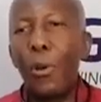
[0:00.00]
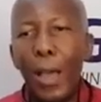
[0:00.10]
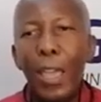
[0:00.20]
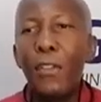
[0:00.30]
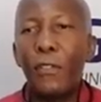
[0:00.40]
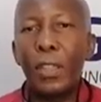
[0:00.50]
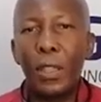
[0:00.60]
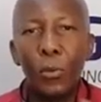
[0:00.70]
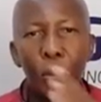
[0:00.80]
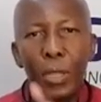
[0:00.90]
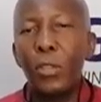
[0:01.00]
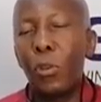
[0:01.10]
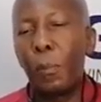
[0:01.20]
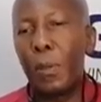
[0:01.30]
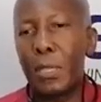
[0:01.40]
you are everything within
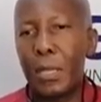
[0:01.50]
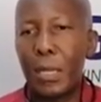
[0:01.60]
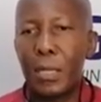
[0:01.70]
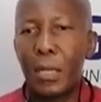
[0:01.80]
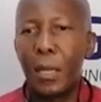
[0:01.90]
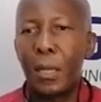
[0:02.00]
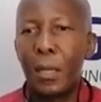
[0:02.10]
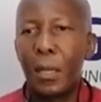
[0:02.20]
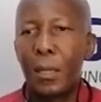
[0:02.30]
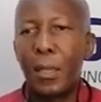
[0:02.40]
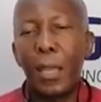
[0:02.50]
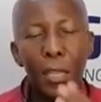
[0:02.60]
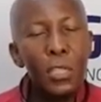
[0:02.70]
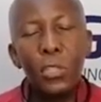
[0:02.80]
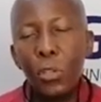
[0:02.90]
your business. The
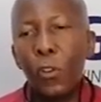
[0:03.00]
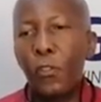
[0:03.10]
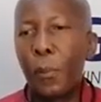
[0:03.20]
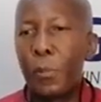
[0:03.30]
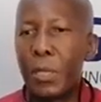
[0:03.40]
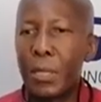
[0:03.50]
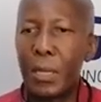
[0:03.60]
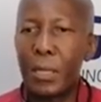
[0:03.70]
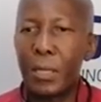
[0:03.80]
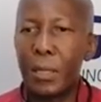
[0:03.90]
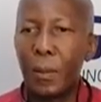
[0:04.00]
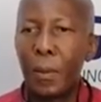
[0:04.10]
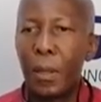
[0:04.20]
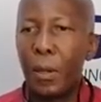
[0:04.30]
history of your business.